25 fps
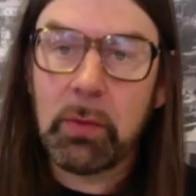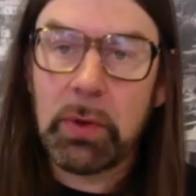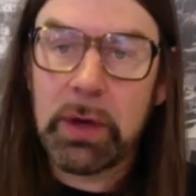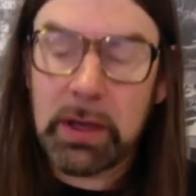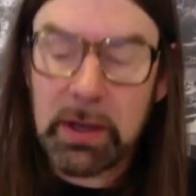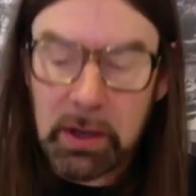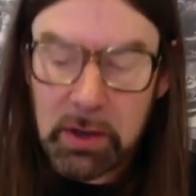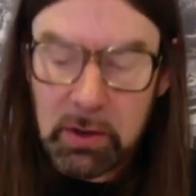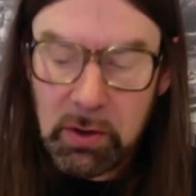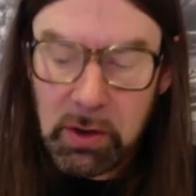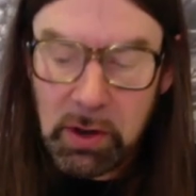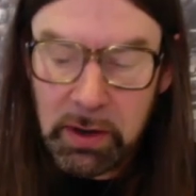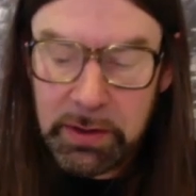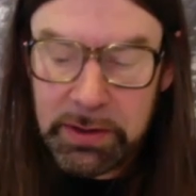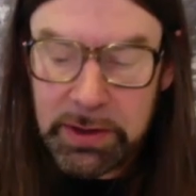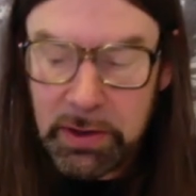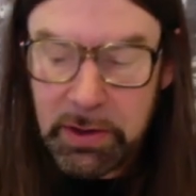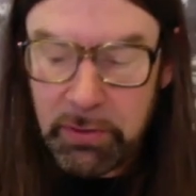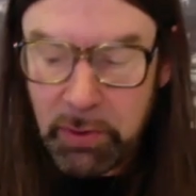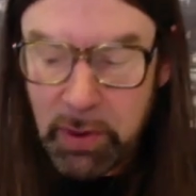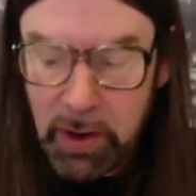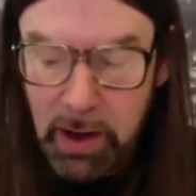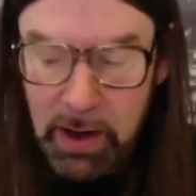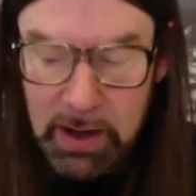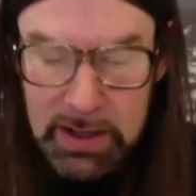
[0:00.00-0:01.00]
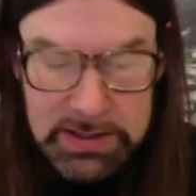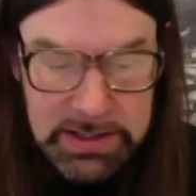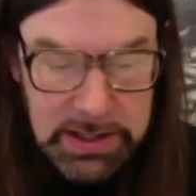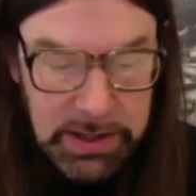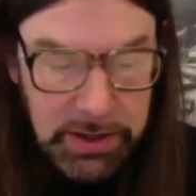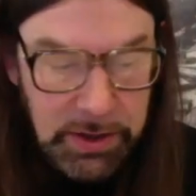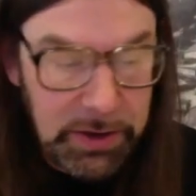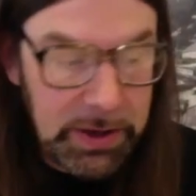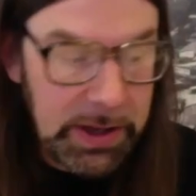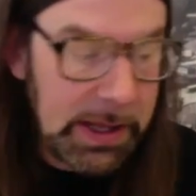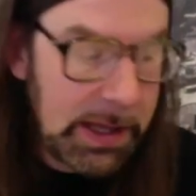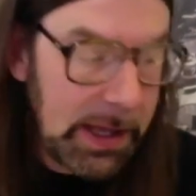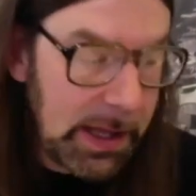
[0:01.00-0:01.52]
We can call the arising
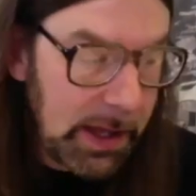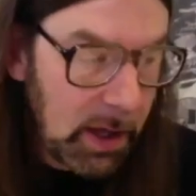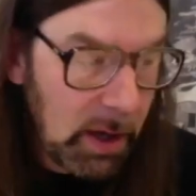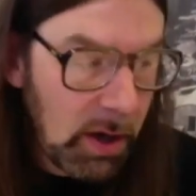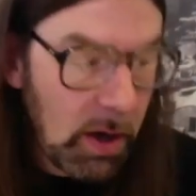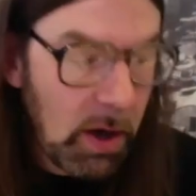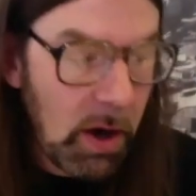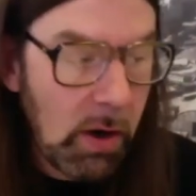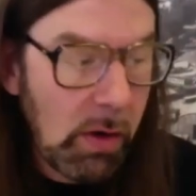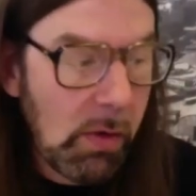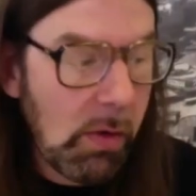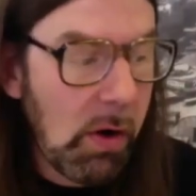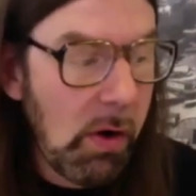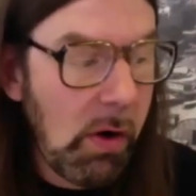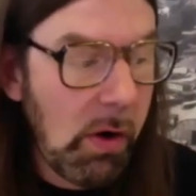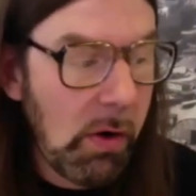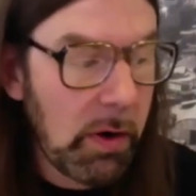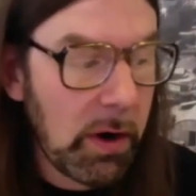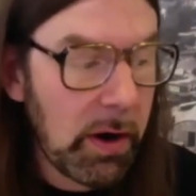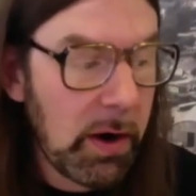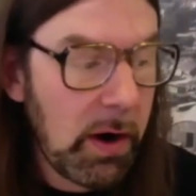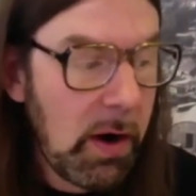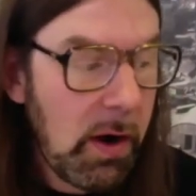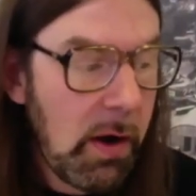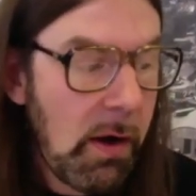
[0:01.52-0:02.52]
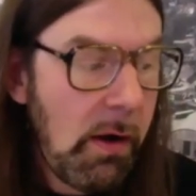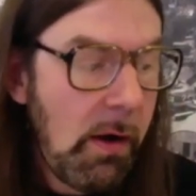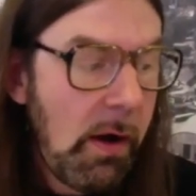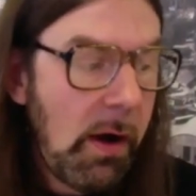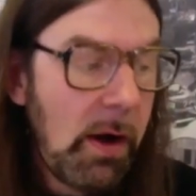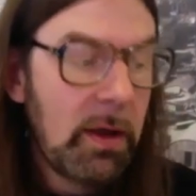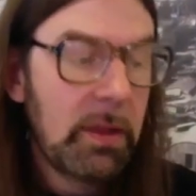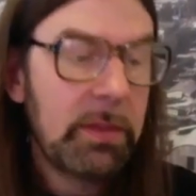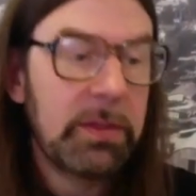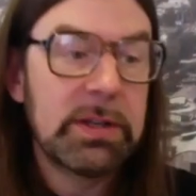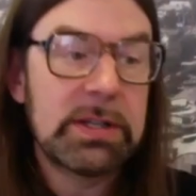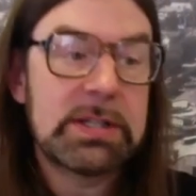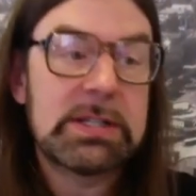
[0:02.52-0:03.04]
an ego or
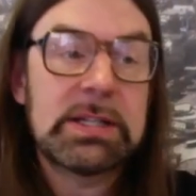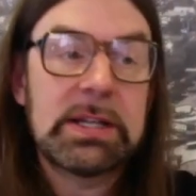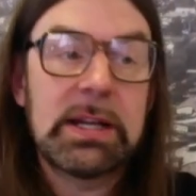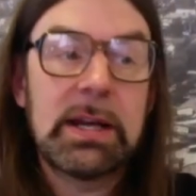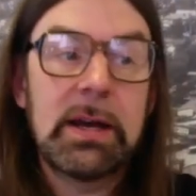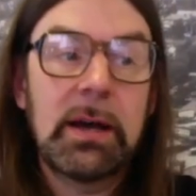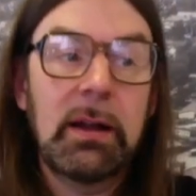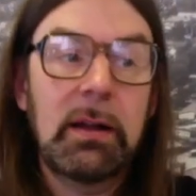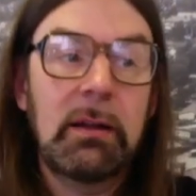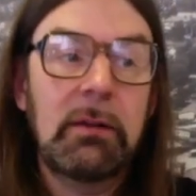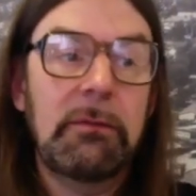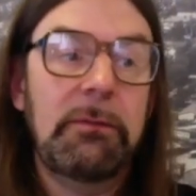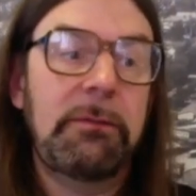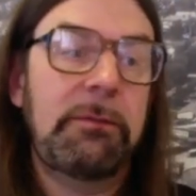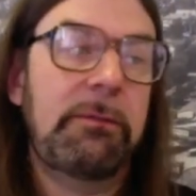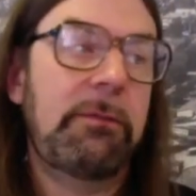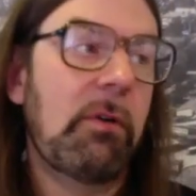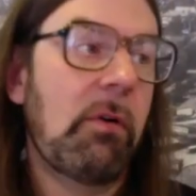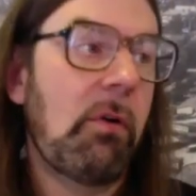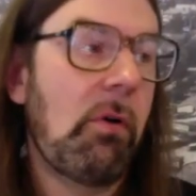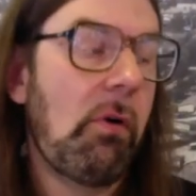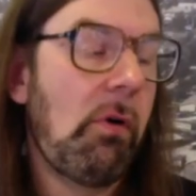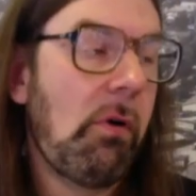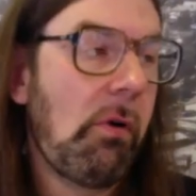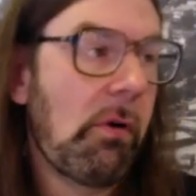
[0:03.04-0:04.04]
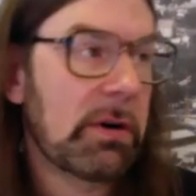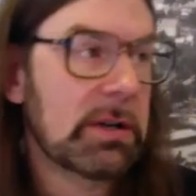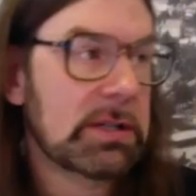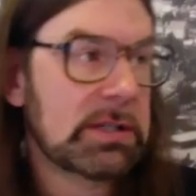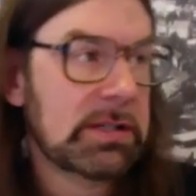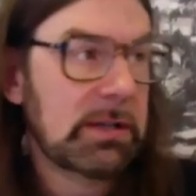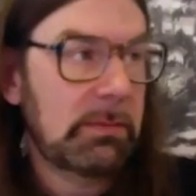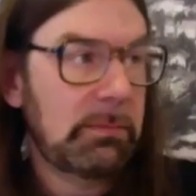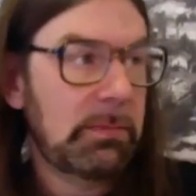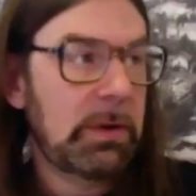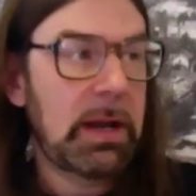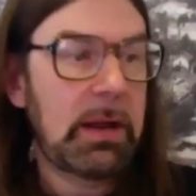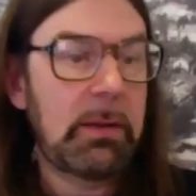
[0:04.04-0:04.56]
the self, or
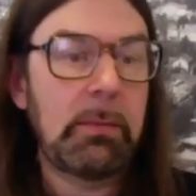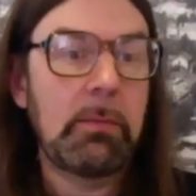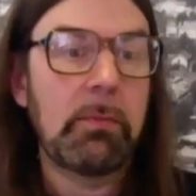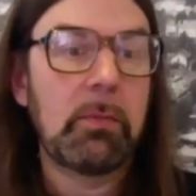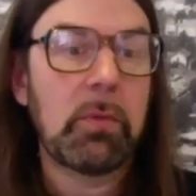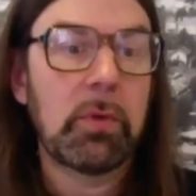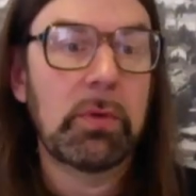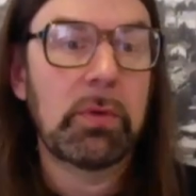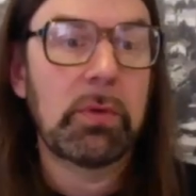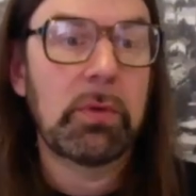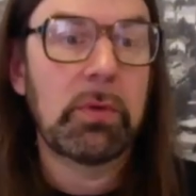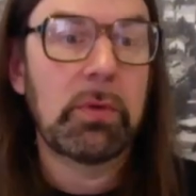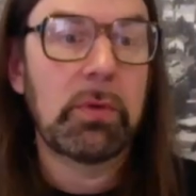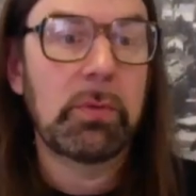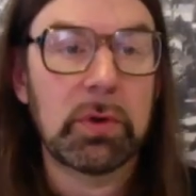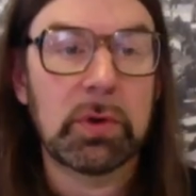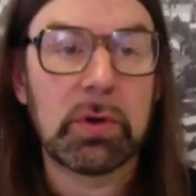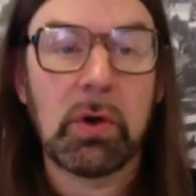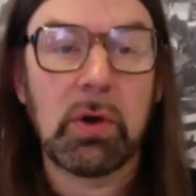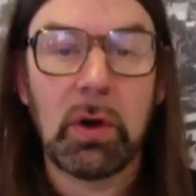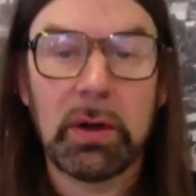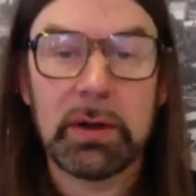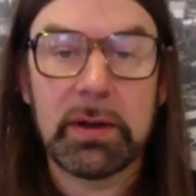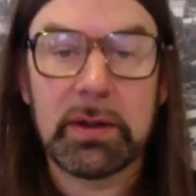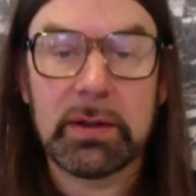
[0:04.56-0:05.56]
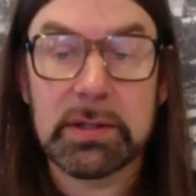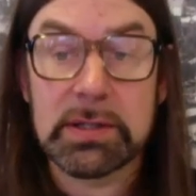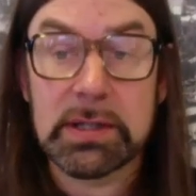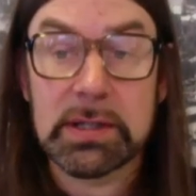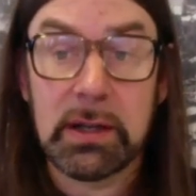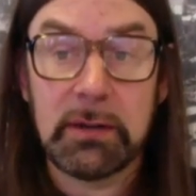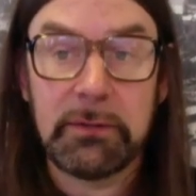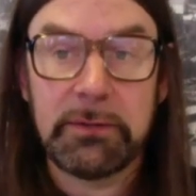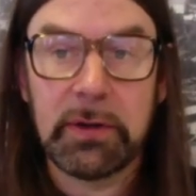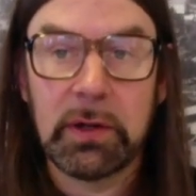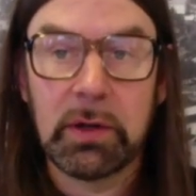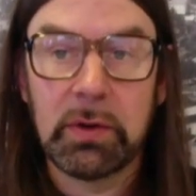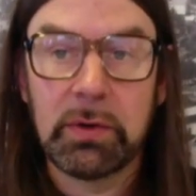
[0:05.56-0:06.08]
somebody could call it the
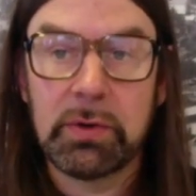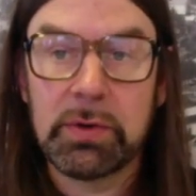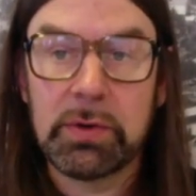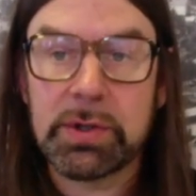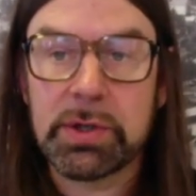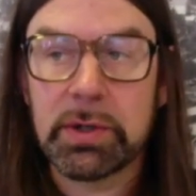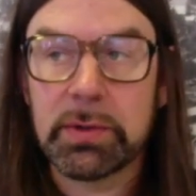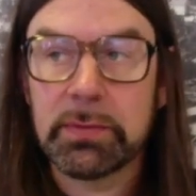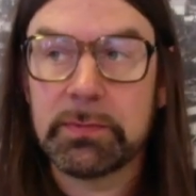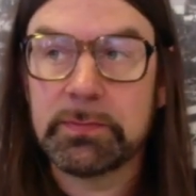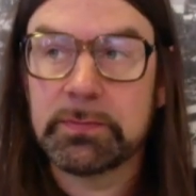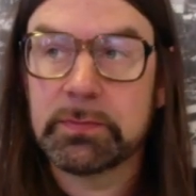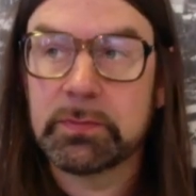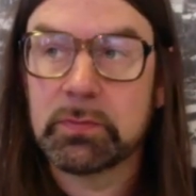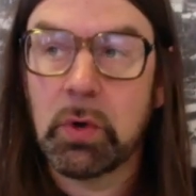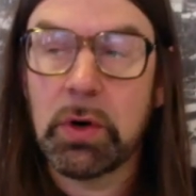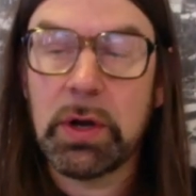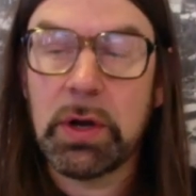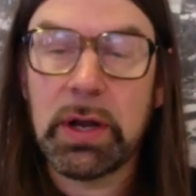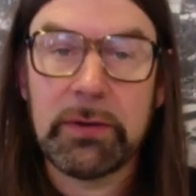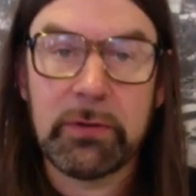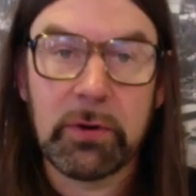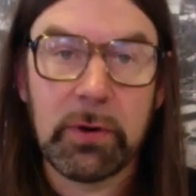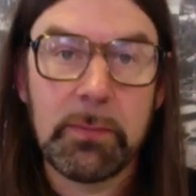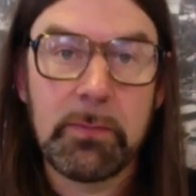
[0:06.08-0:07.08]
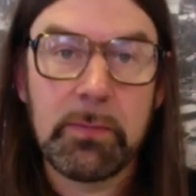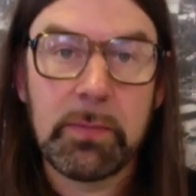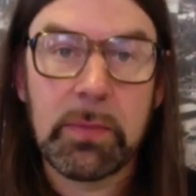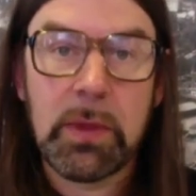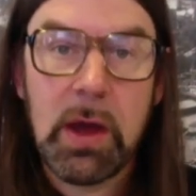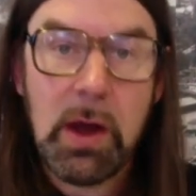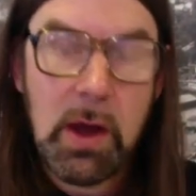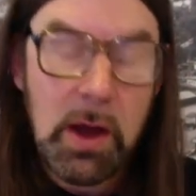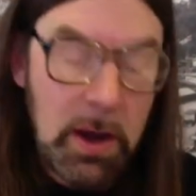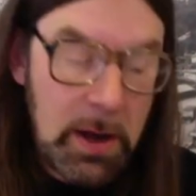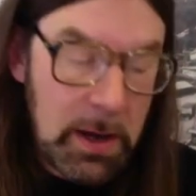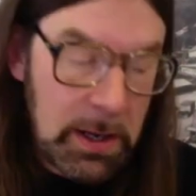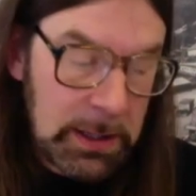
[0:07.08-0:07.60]
self-illusion, whatever.
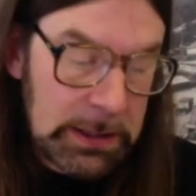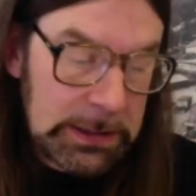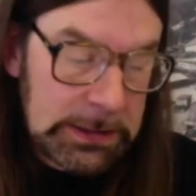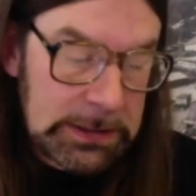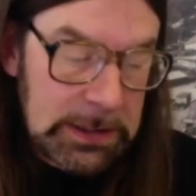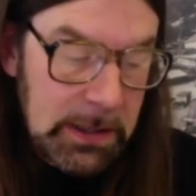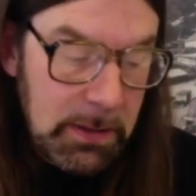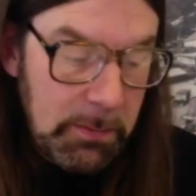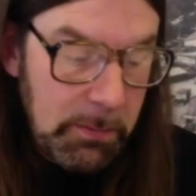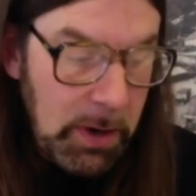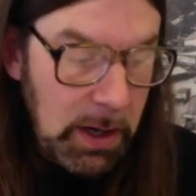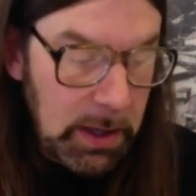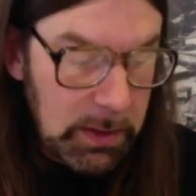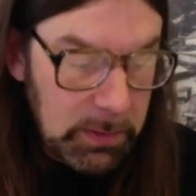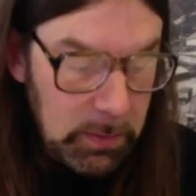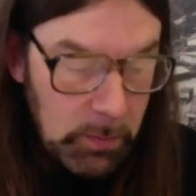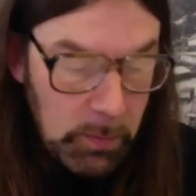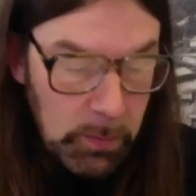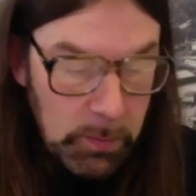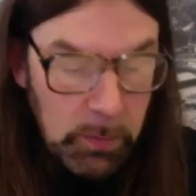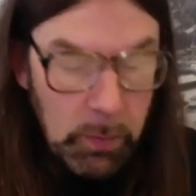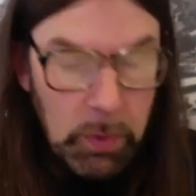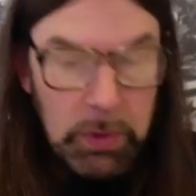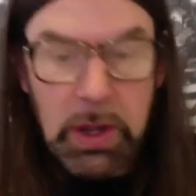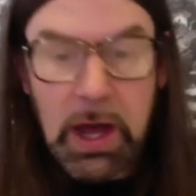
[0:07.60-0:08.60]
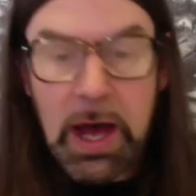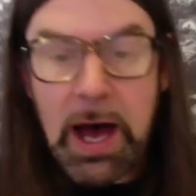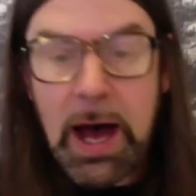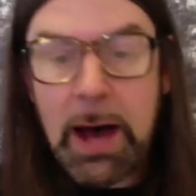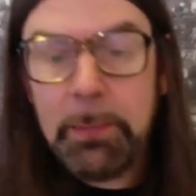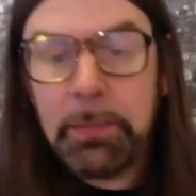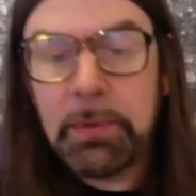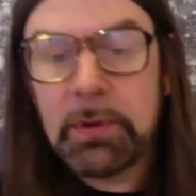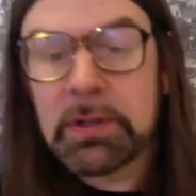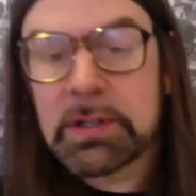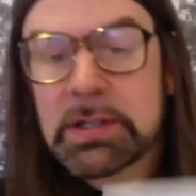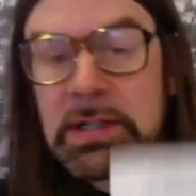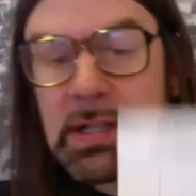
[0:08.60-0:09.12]
But what
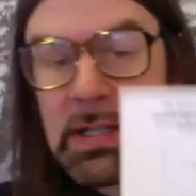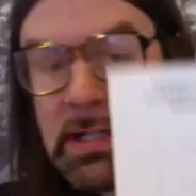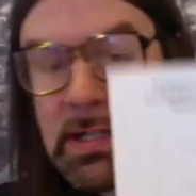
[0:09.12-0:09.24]
happens